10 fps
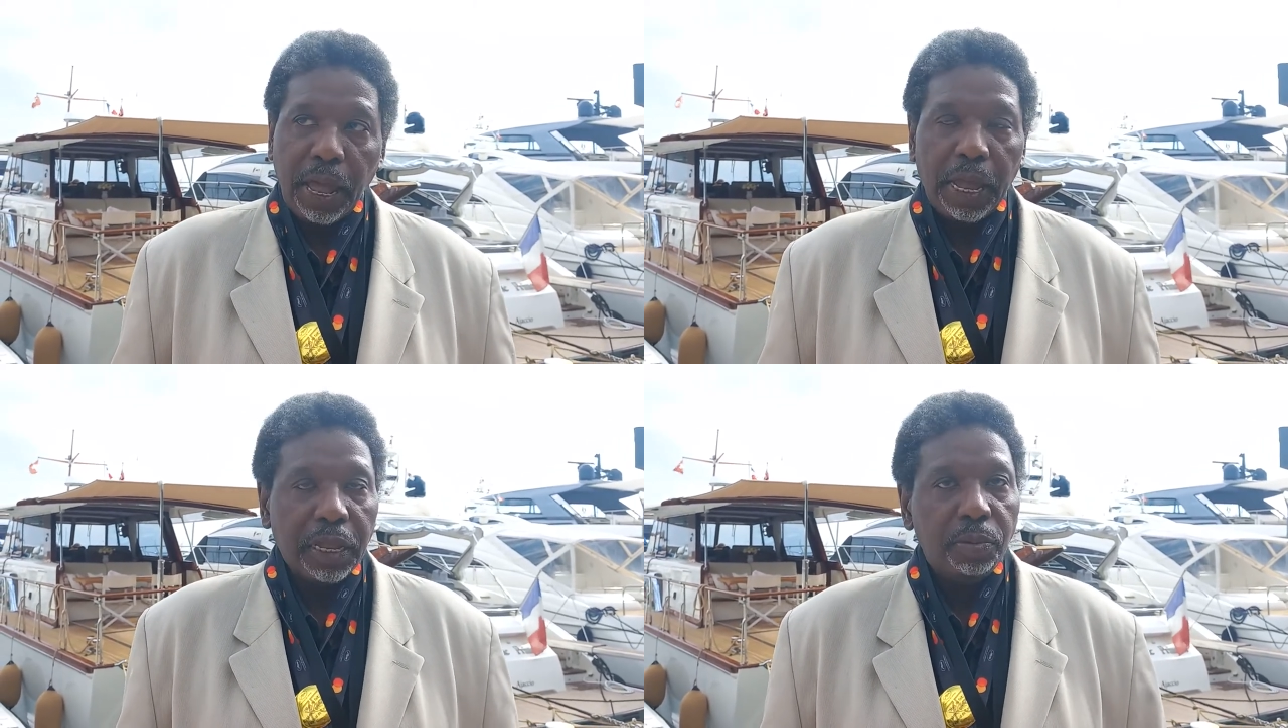
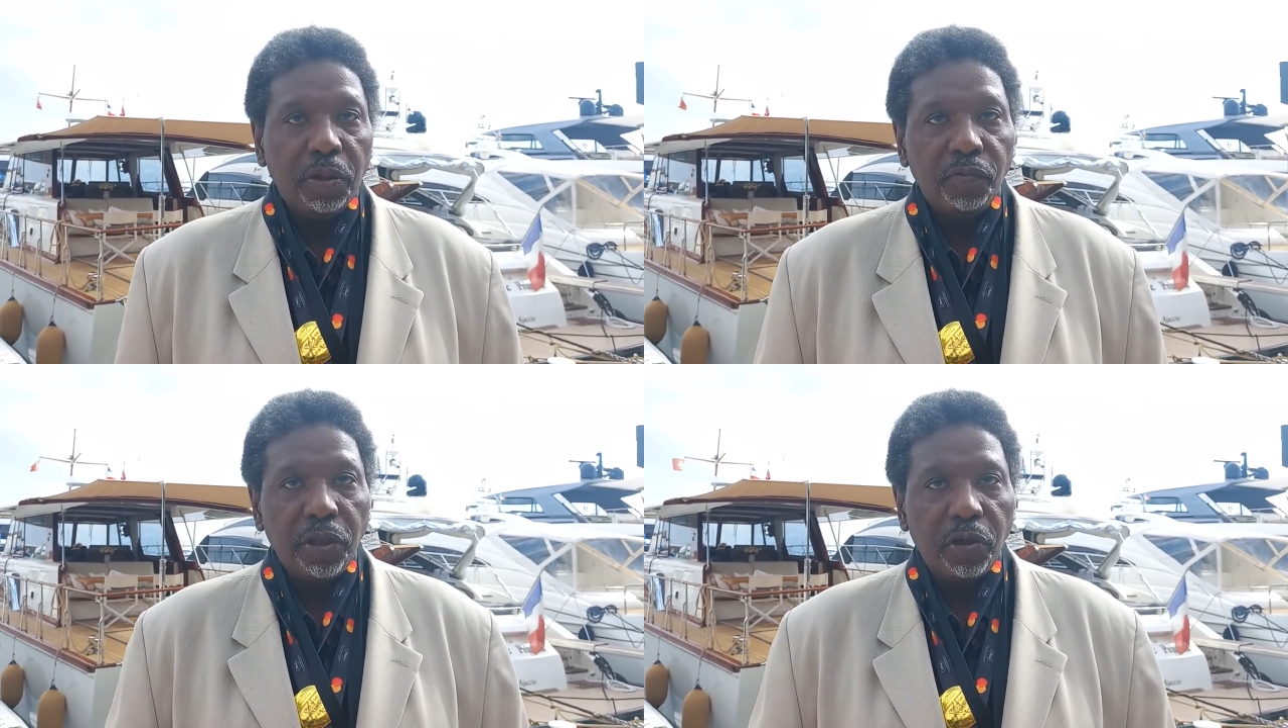I come
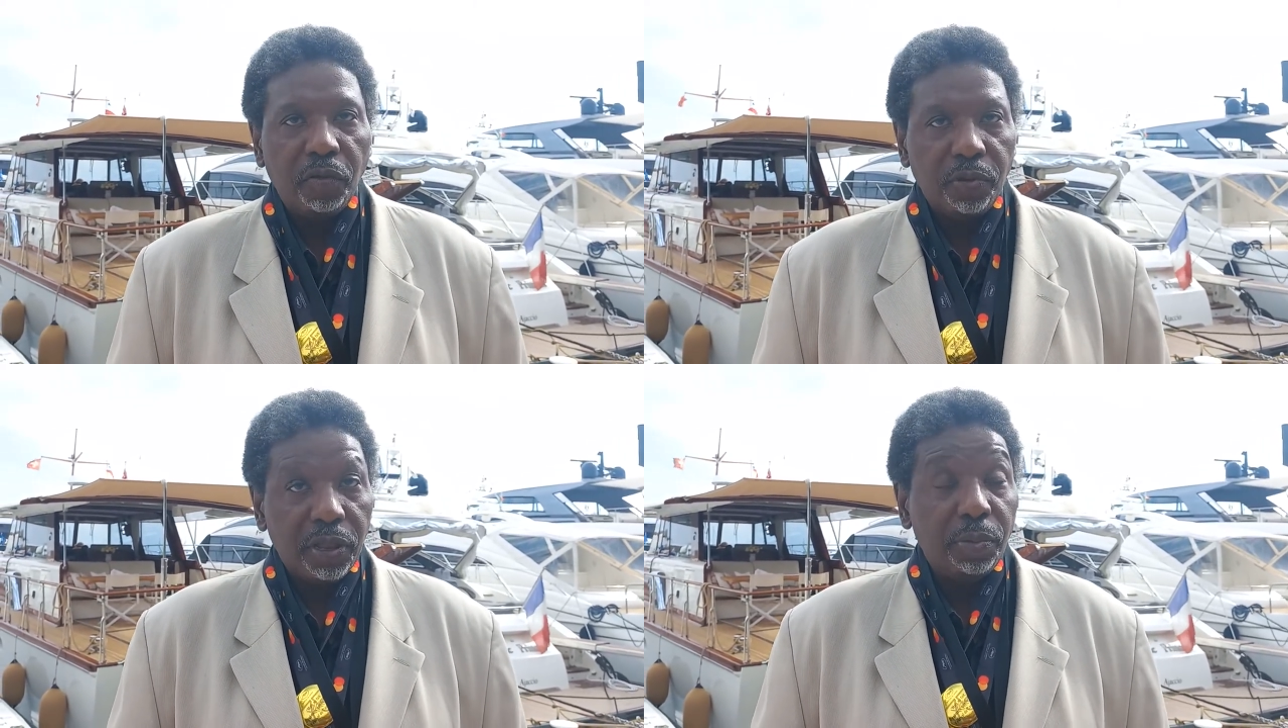every year.
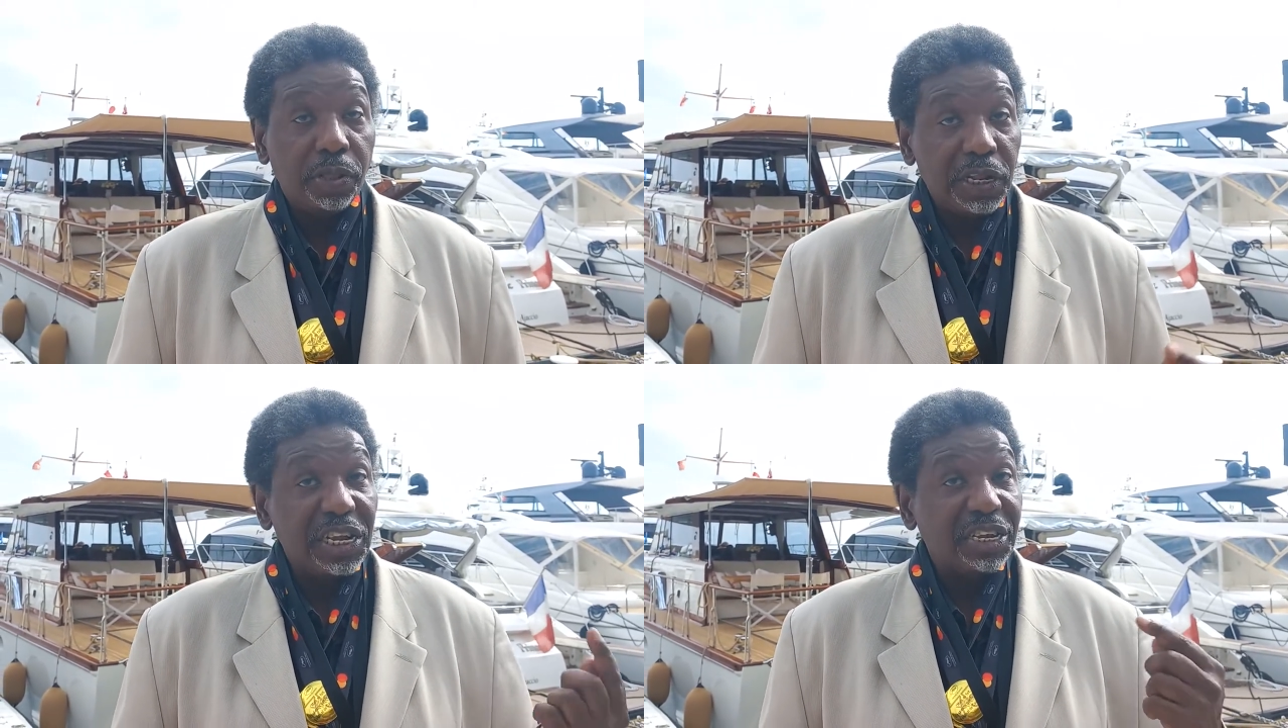I've been coming.
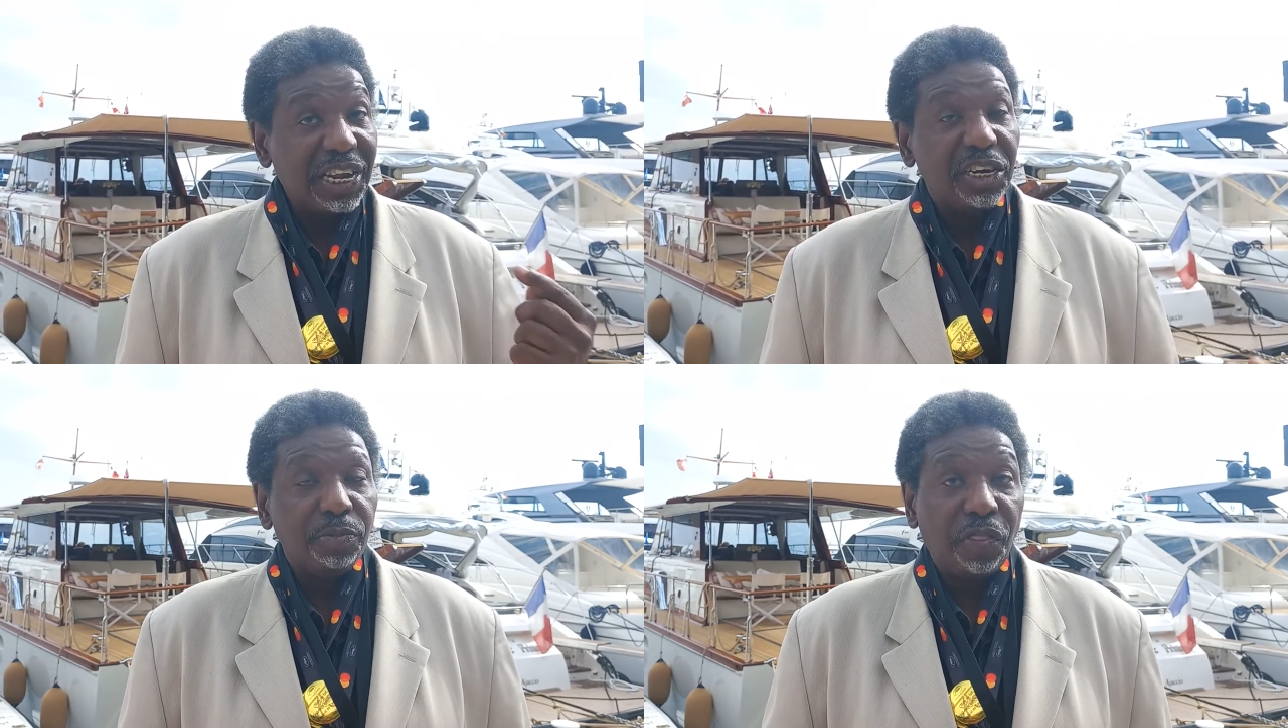This is
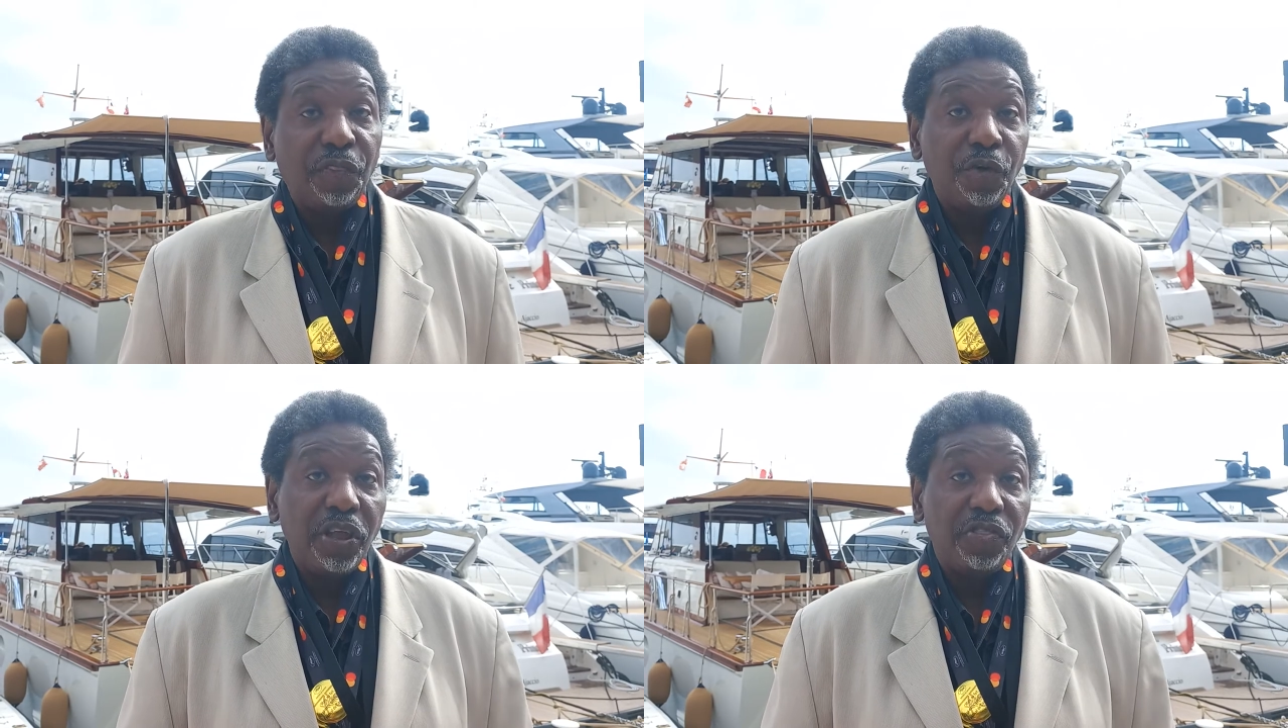actually my
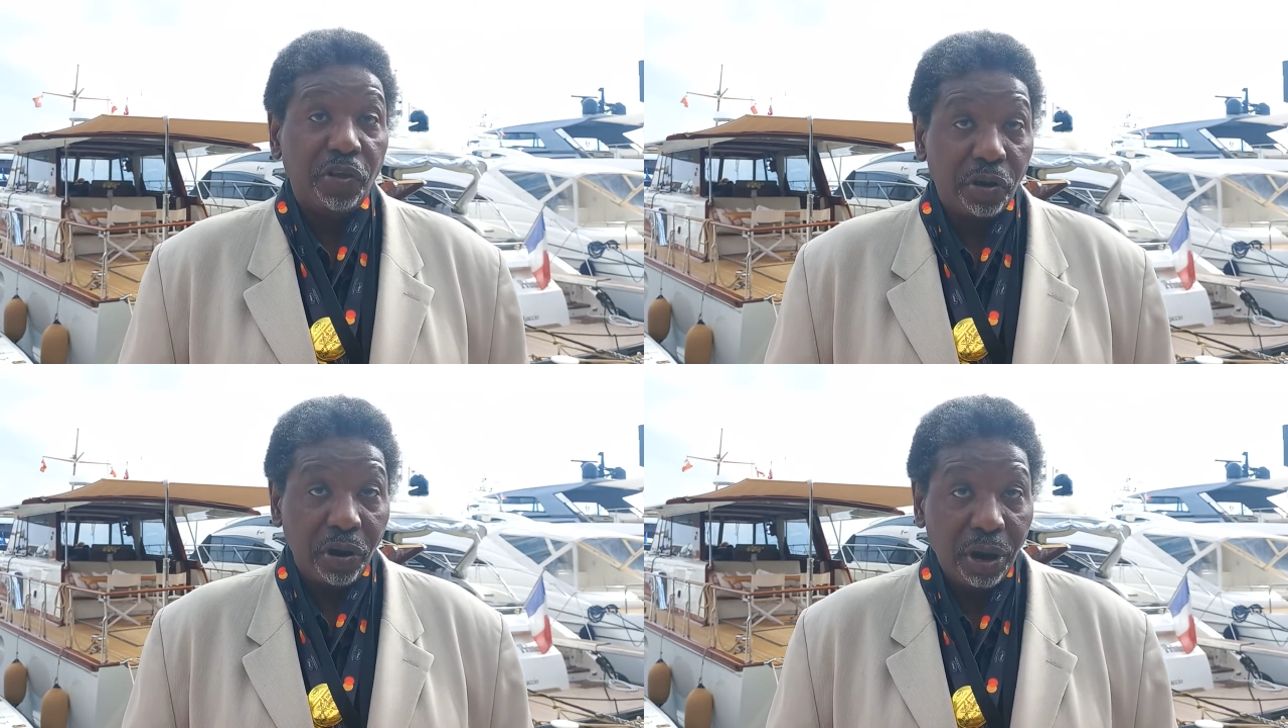30th
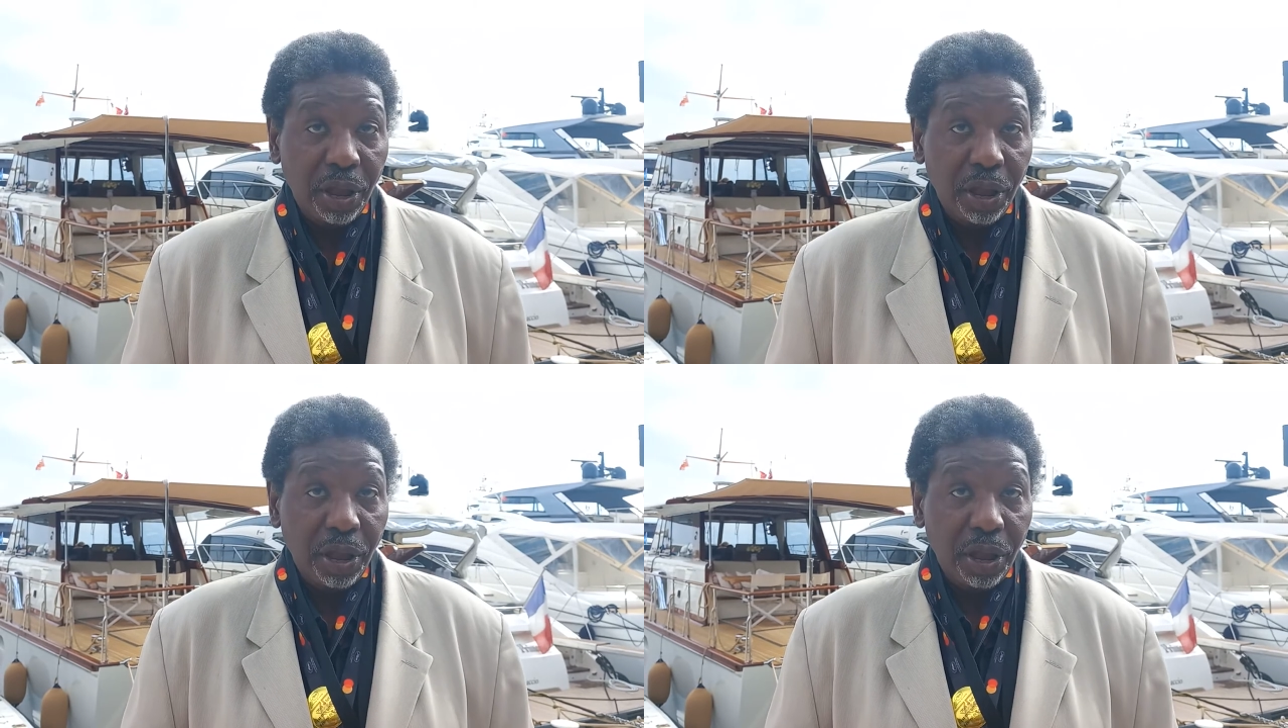year